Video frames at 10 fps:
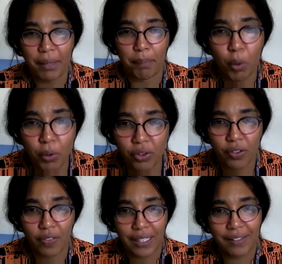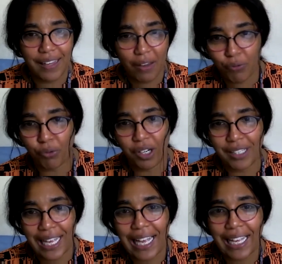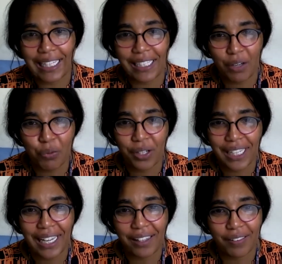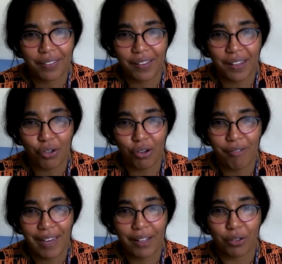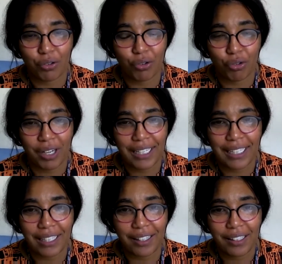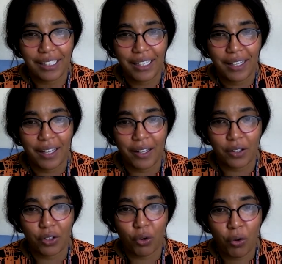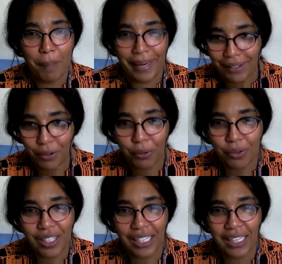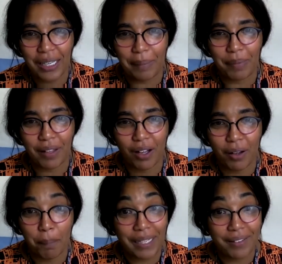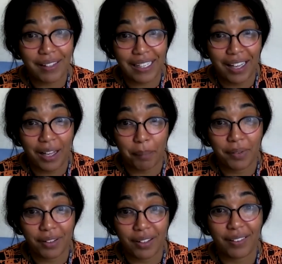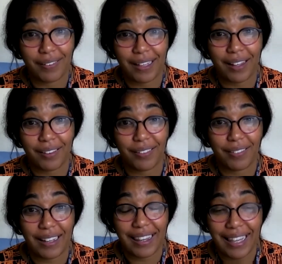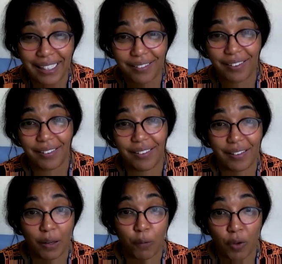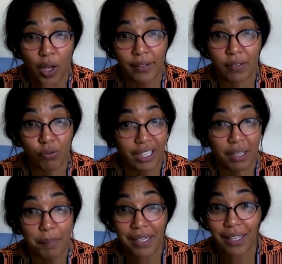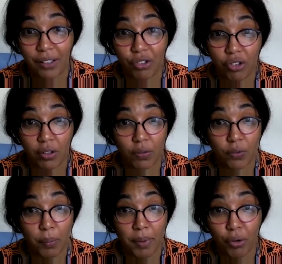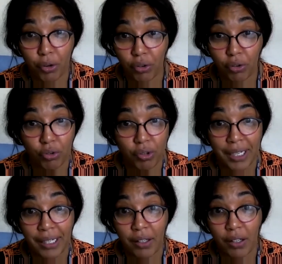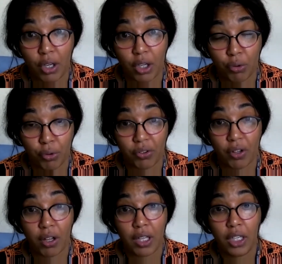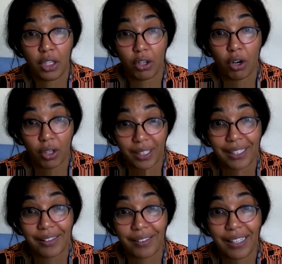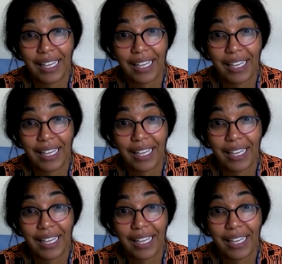important thing is every day in every cancer centre around Australia, your medical teams are meeting up to discuss the latest advice and recommendations from across Australia and across our colleagues